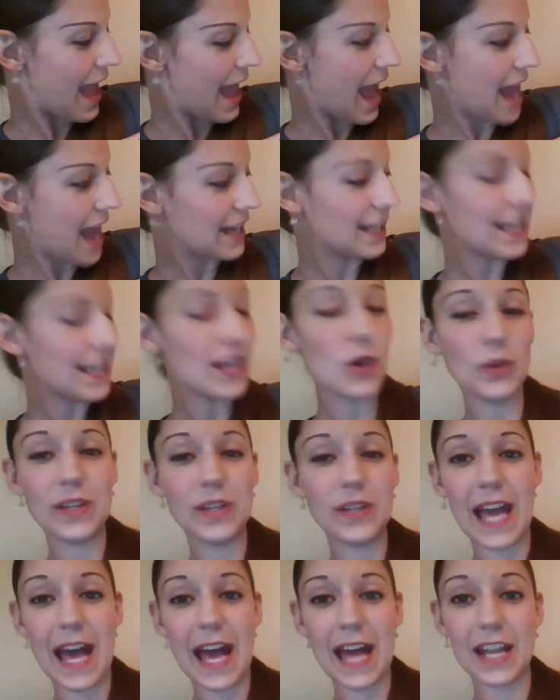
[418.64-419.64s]
And he
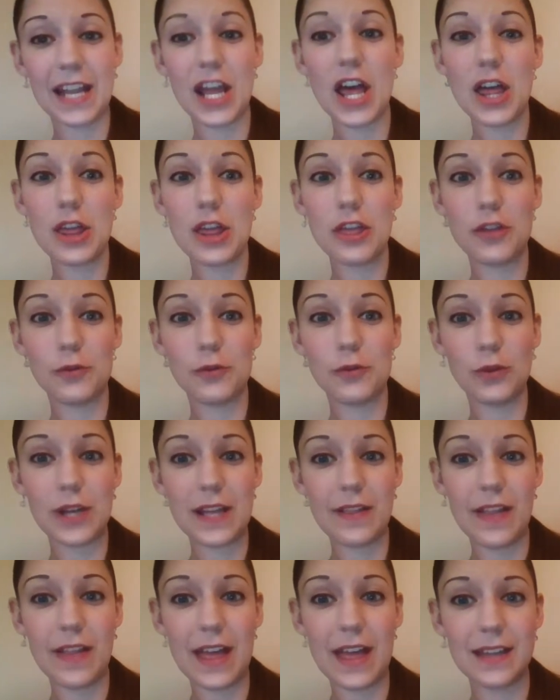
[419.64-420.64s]
only had
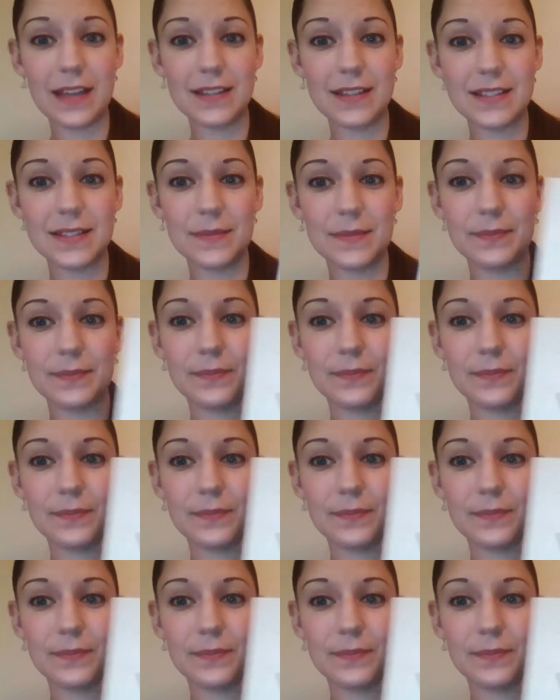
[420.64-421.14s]
3 legs.